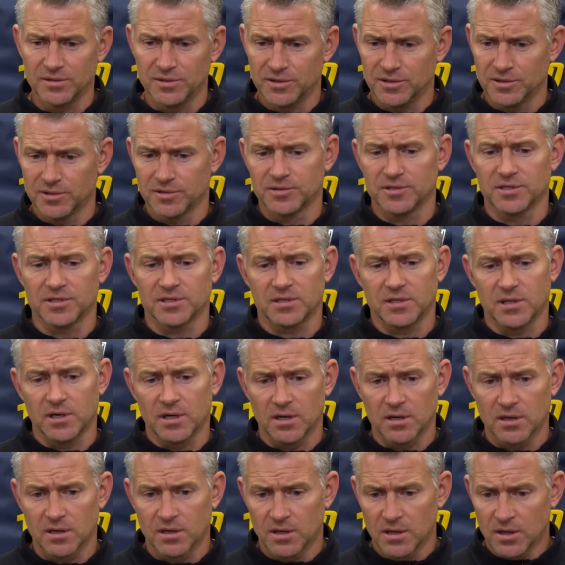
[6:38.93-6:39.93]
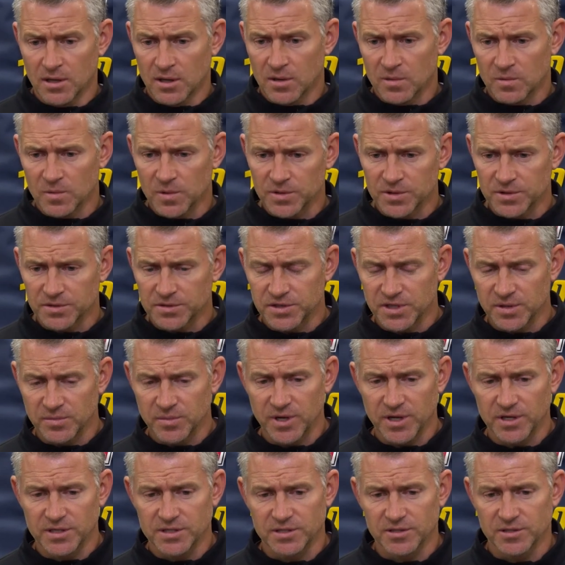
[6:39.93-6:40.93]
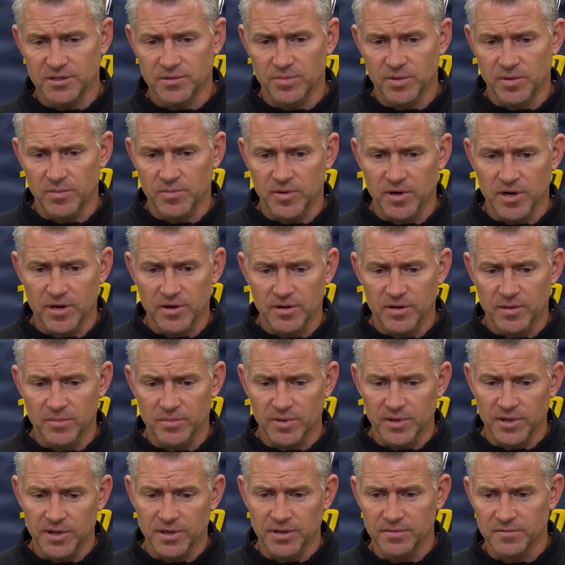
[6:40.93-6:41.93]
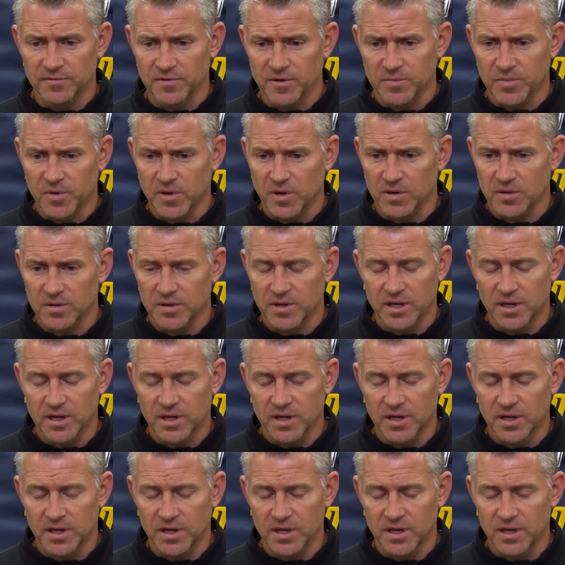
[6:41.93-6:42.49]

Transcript: You're just there with your teammates and you're preparing and playing football.